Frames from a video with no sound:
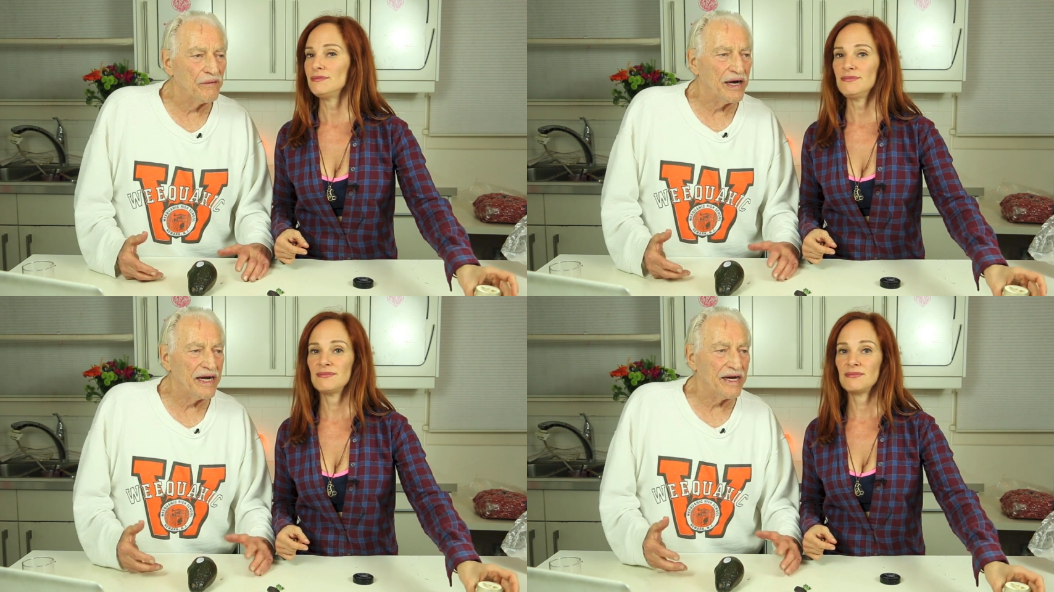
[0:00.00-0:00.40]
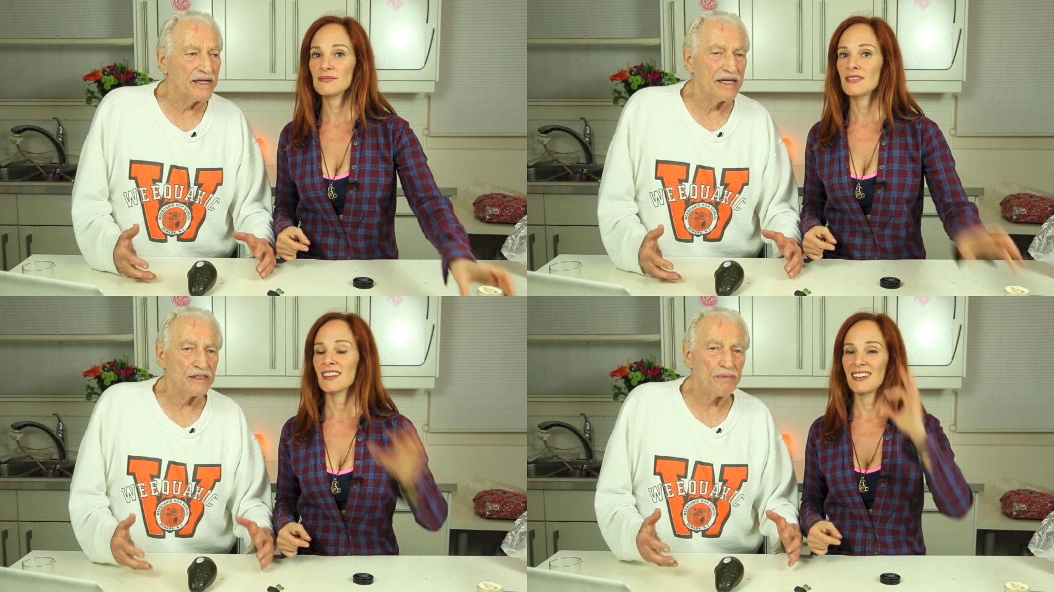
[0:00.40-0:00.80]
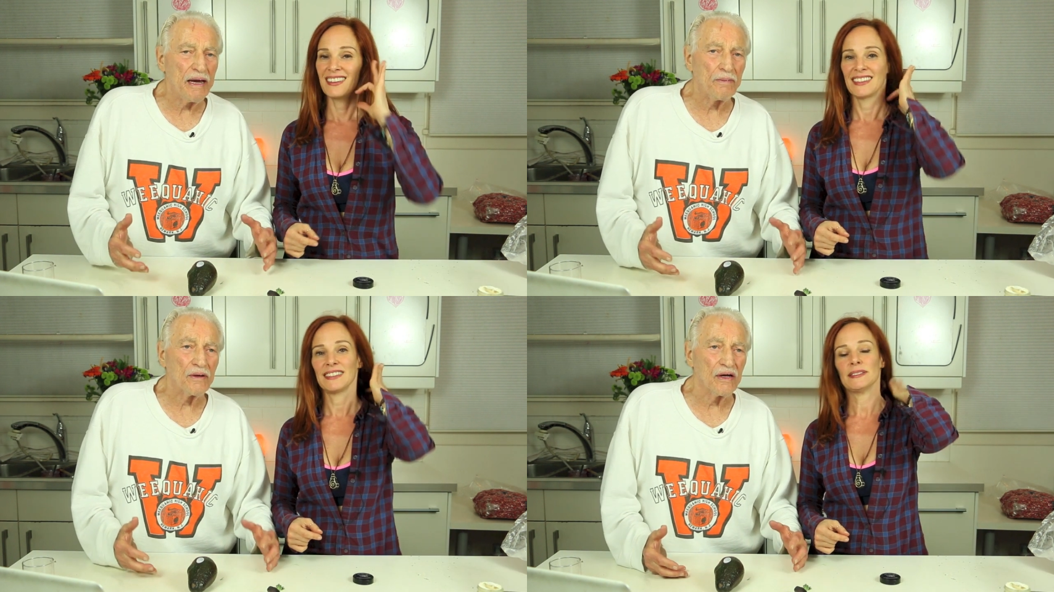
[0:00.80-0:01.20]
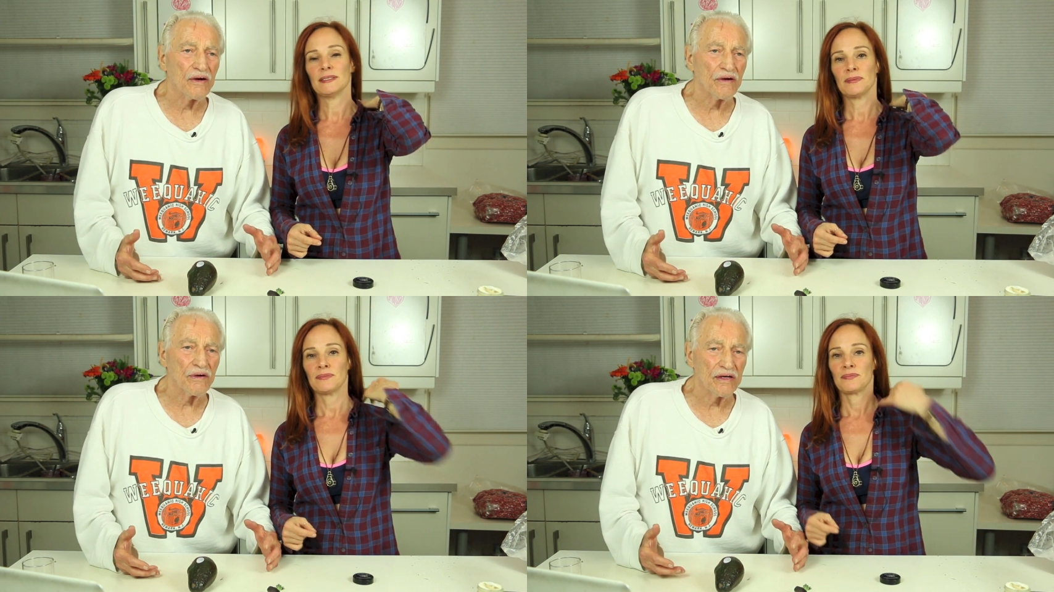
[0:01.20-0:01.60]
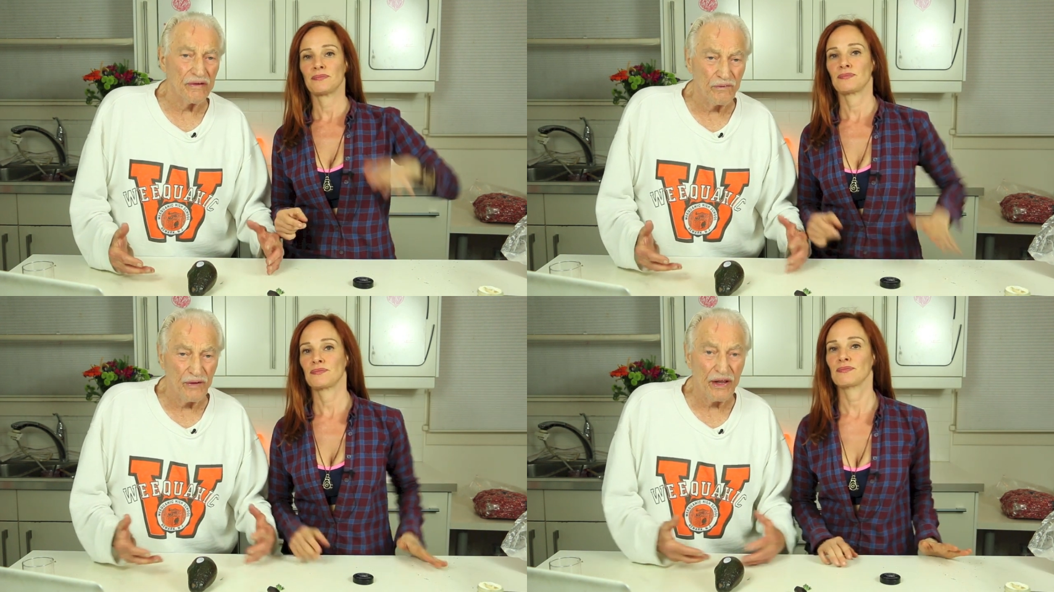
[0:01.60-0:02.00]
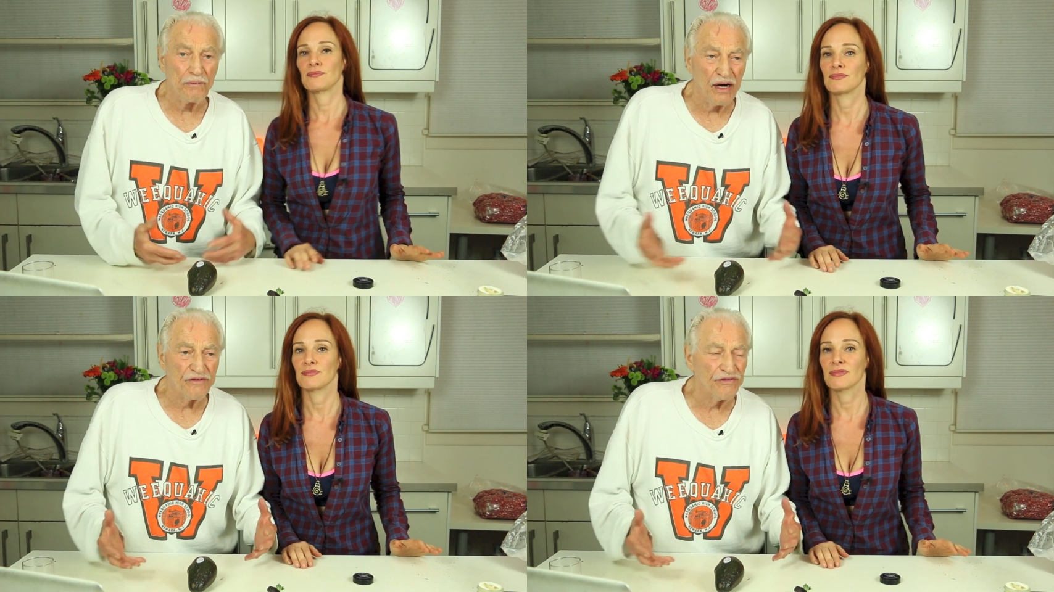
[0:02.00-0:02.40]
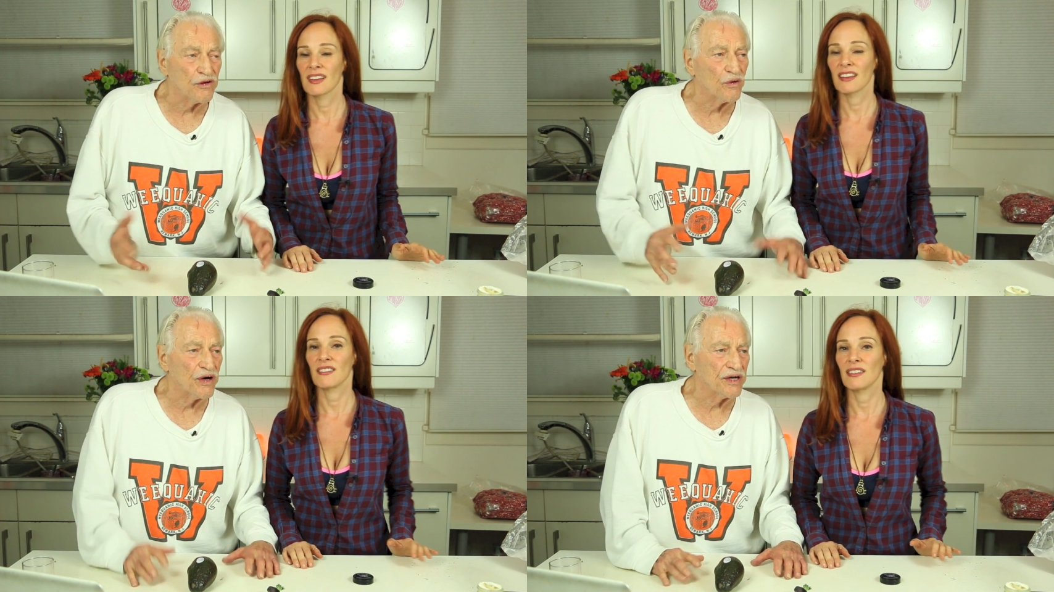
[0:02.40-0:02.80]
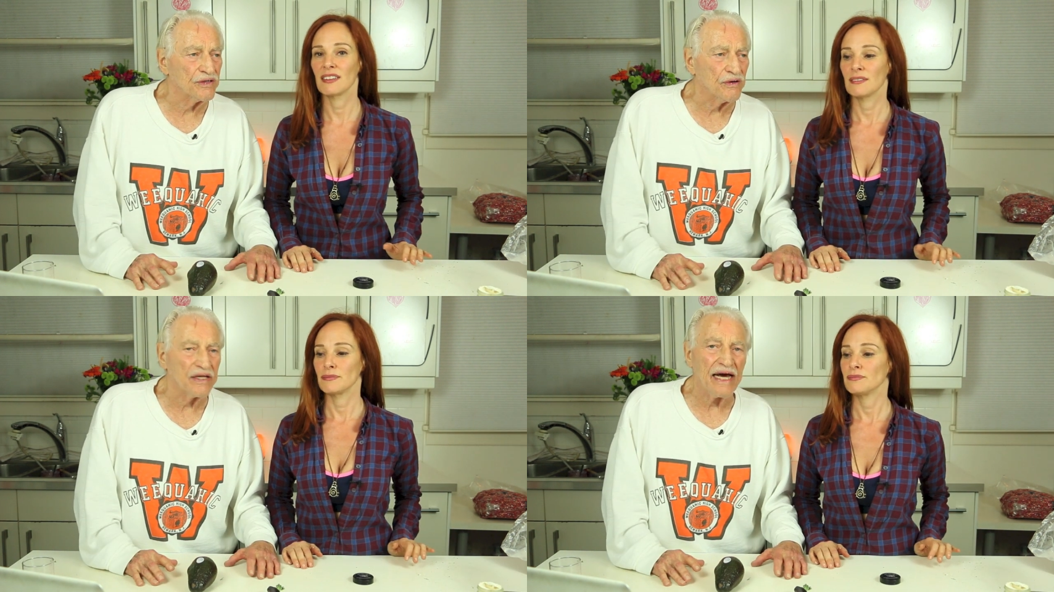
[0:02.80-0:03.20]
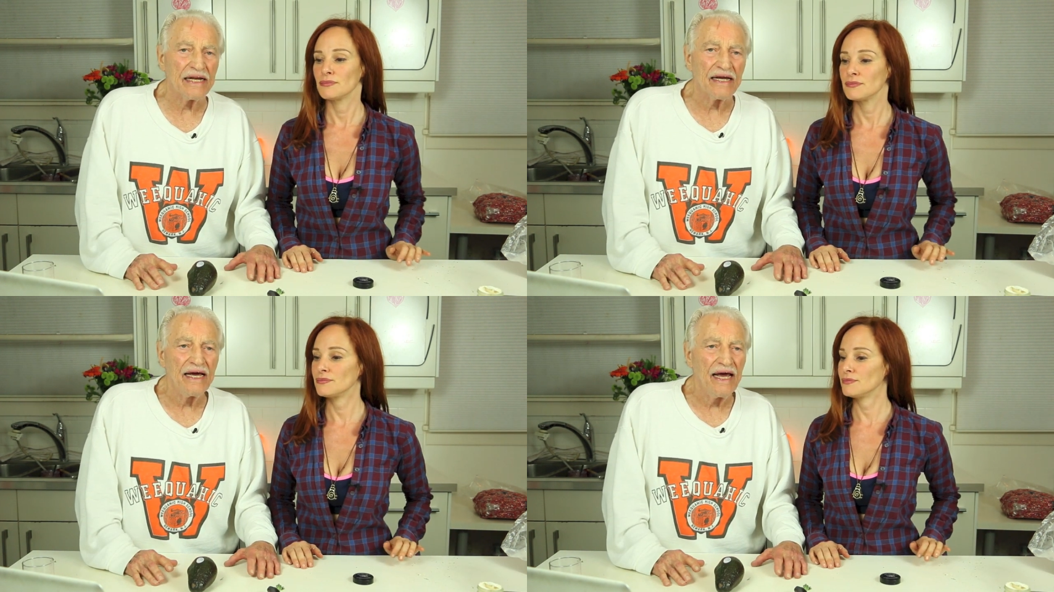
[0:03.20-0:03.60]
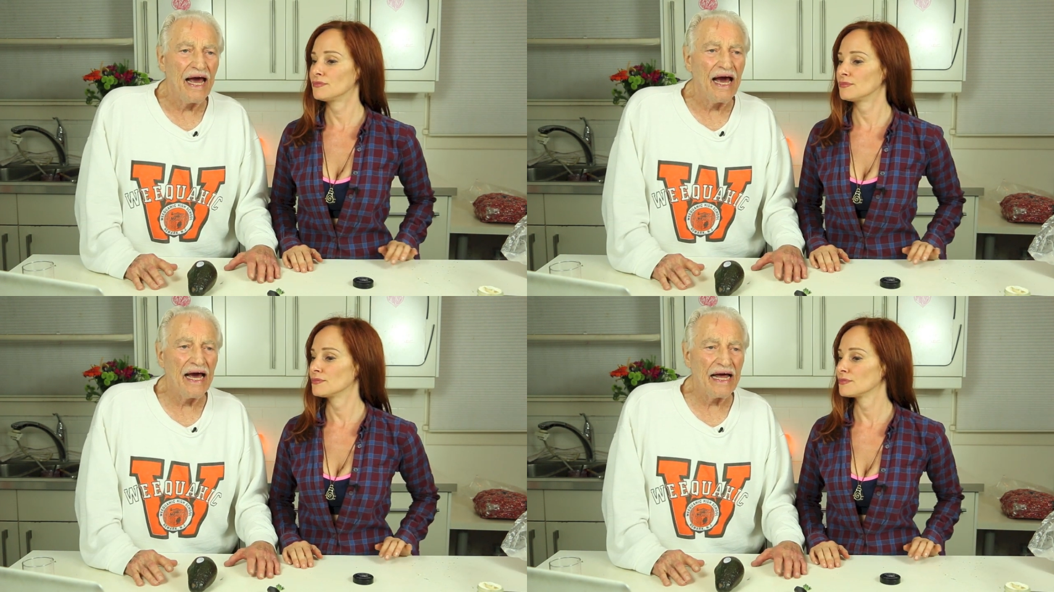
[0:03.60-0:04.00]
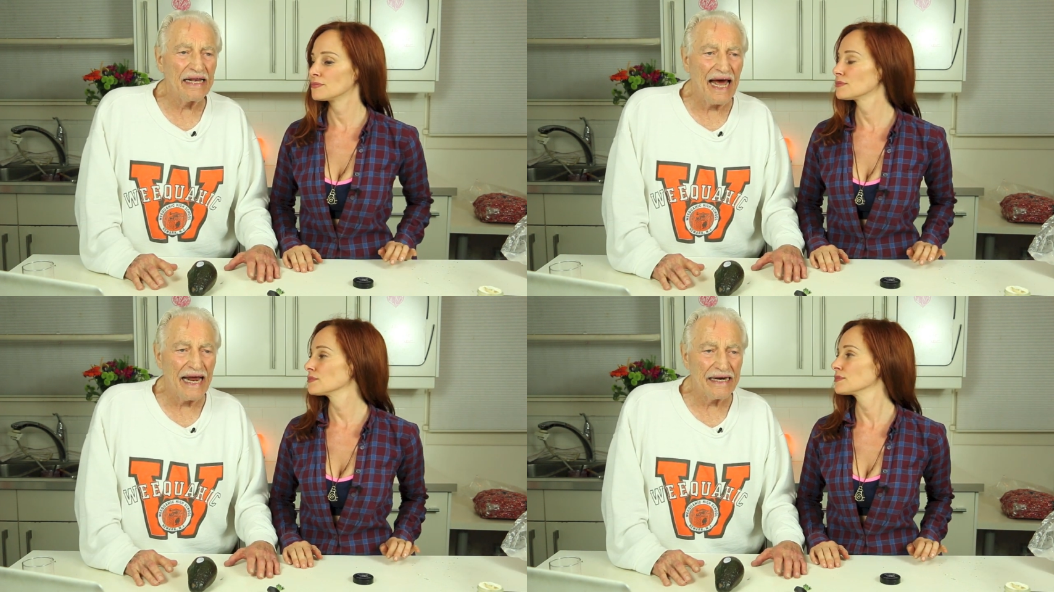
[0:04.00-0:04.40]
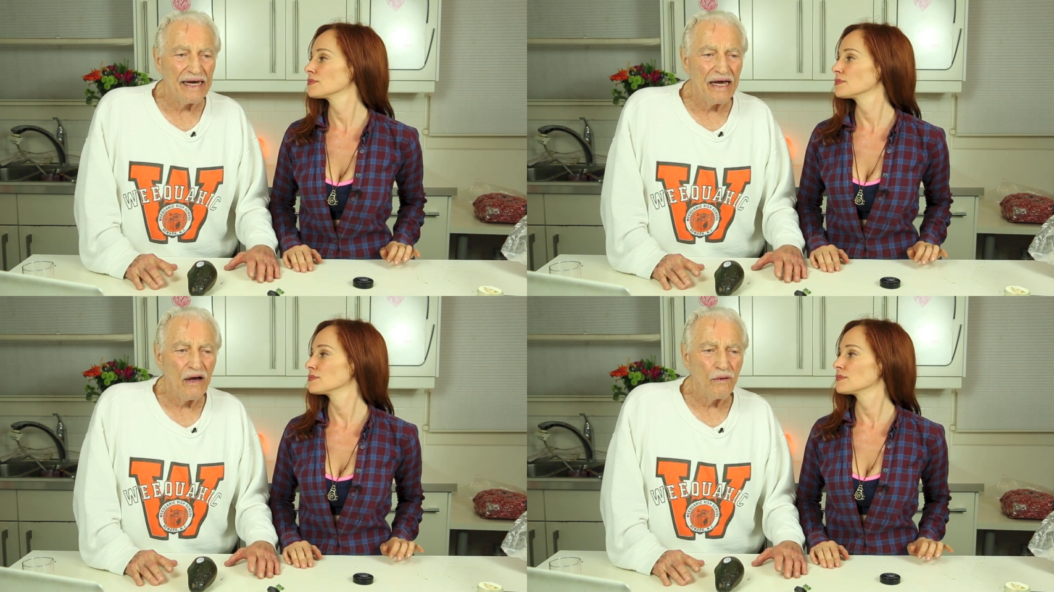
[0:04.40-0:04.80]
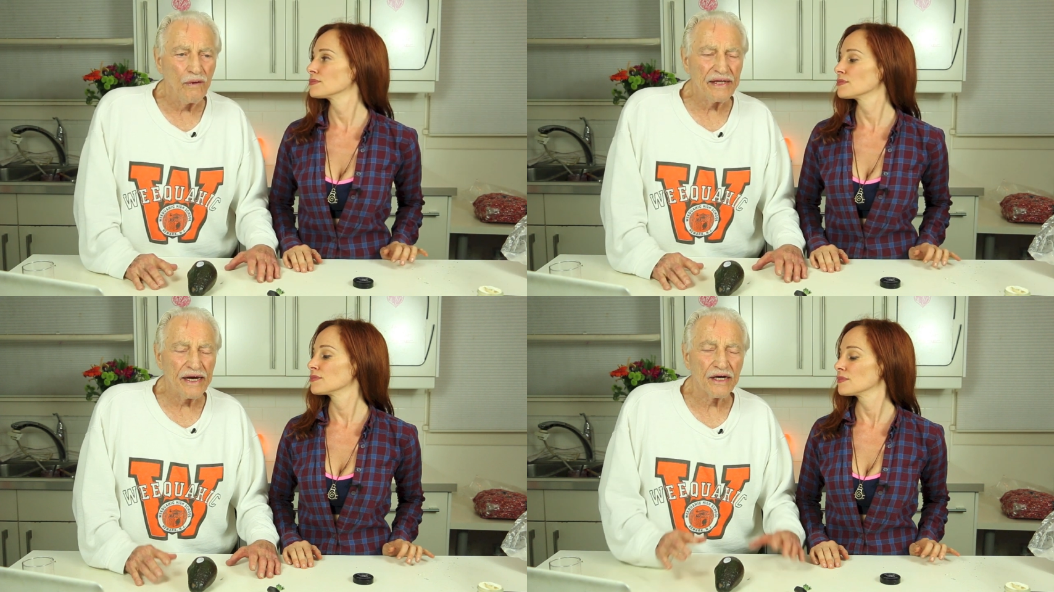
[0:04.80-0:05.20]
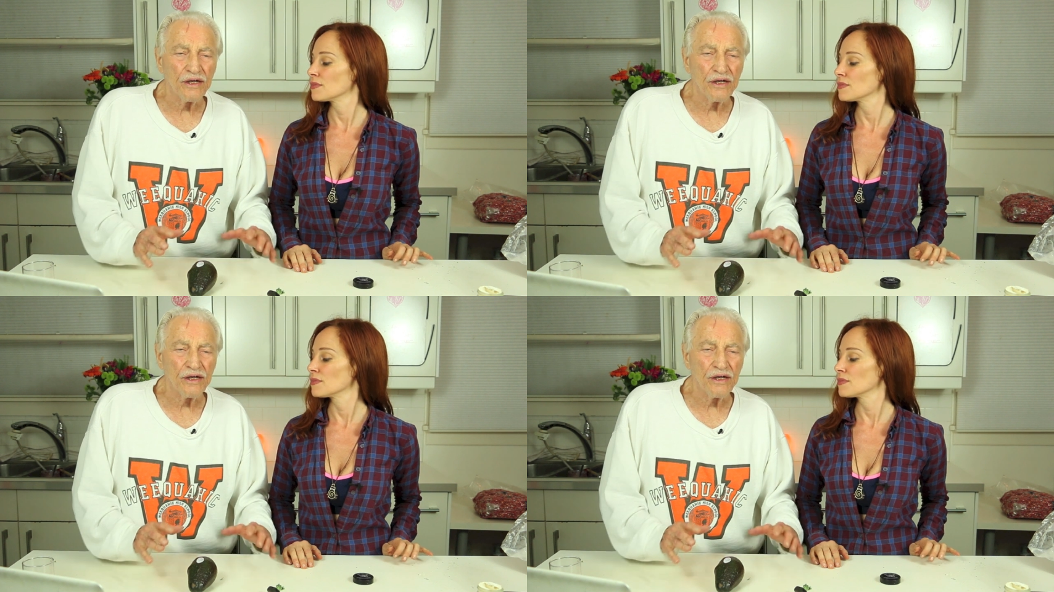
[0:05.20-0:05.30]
Speaker 1: where here, these people are with a mud floor and all that, mm-hmm. uh, that when they're